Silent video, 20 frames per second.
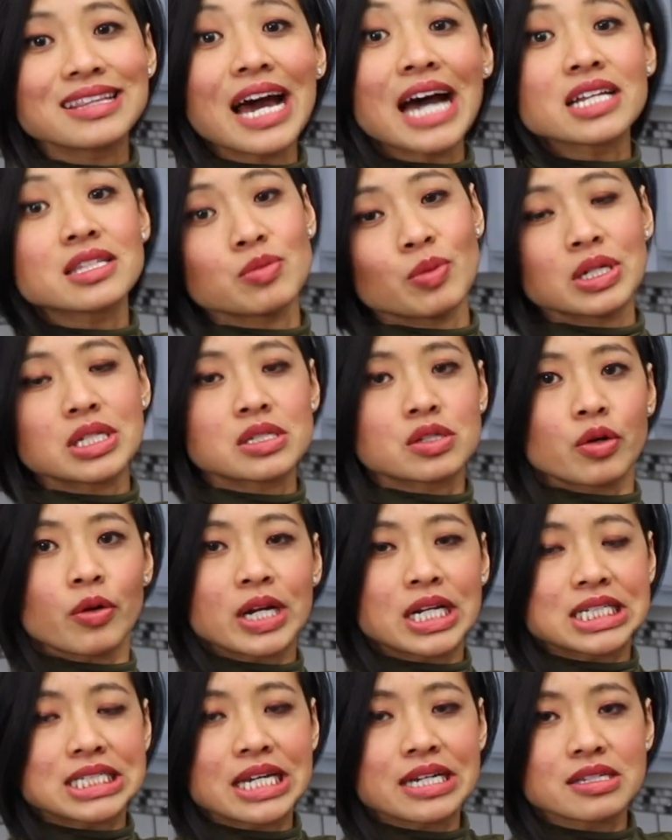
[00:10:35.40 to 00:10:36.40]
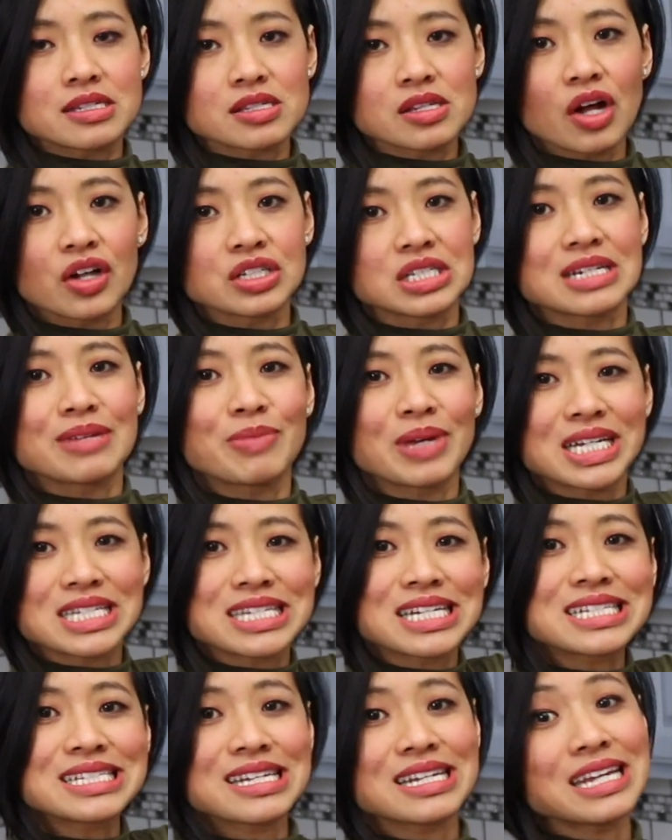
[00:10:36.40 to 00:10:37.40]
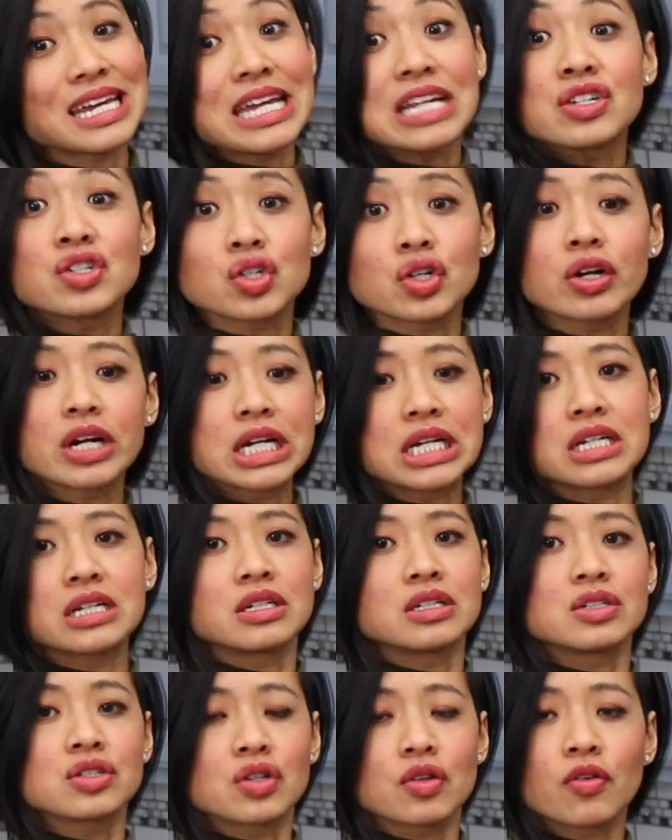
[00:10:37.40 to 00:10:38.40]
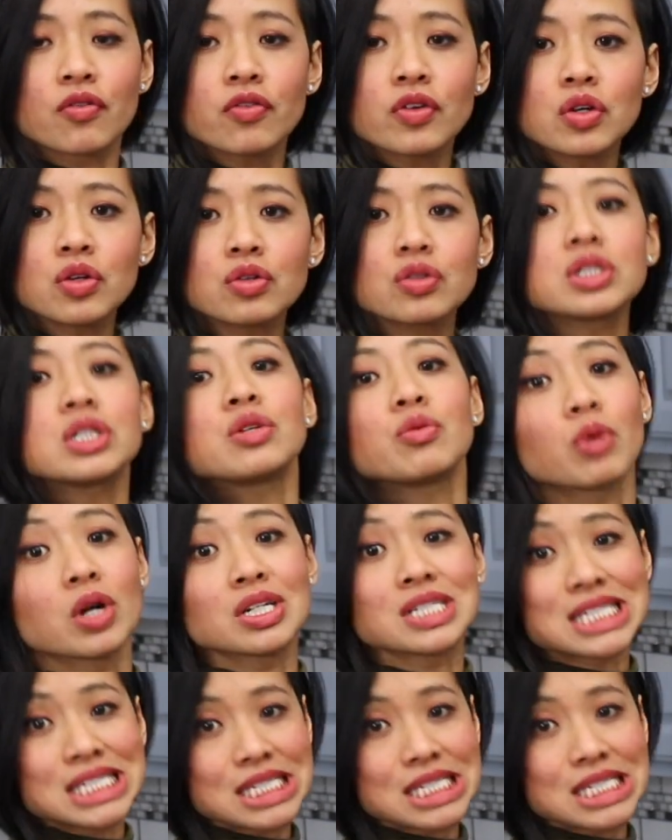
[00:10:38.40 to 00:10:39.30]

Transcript: that's when it's going to taste salty because it isn't integrated into the food. You weren't